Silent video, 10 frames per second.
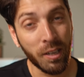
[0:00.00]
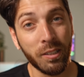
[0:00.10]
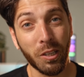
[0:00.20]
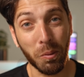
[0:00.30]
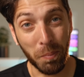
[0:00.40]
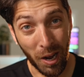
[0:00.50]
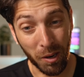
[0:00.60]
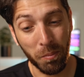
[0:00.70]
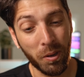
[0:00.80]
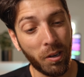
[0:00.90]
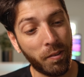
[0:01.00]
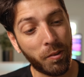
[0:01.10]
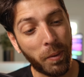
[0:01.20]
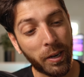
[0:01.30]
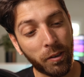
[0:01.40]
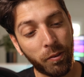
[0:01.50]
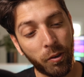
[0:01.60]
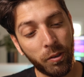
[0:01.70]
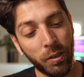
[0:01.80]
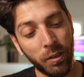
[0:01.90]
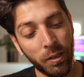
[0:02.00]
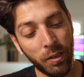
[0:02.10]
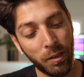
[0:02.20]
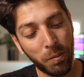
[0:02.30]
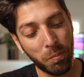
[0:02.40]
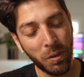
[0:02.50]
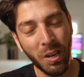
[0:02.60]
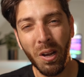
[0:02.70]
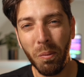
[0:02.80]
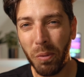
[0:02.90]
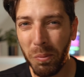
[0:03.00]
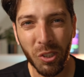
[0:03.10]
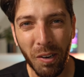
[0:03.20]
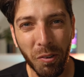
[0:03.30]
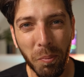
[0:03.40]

to the bottom of the microphone. Pretty much every